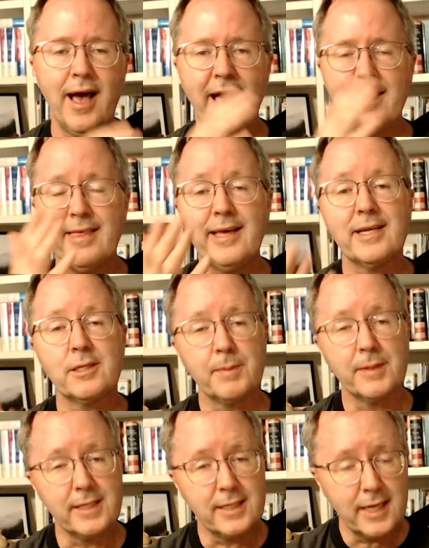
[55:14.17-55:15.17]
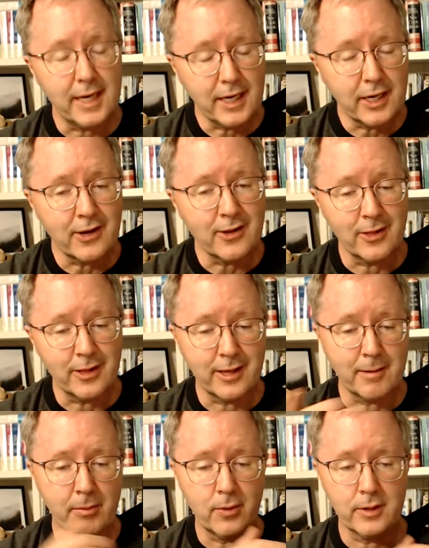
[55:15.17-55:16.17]
I think it's particularly
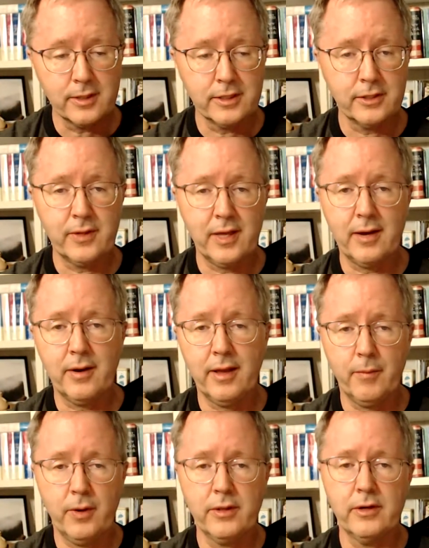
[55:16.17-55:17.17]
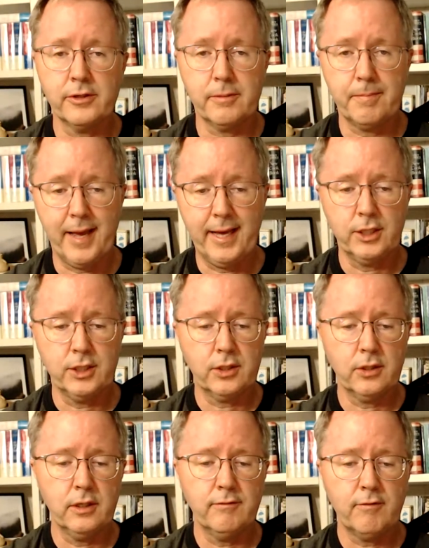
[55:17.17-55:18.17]
important to do that and when there's a page
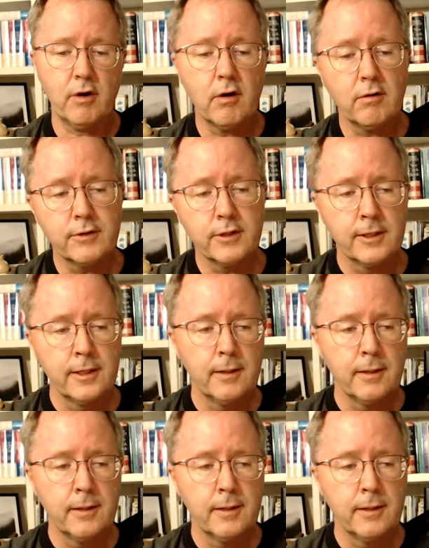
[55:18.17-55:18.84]
turn involved,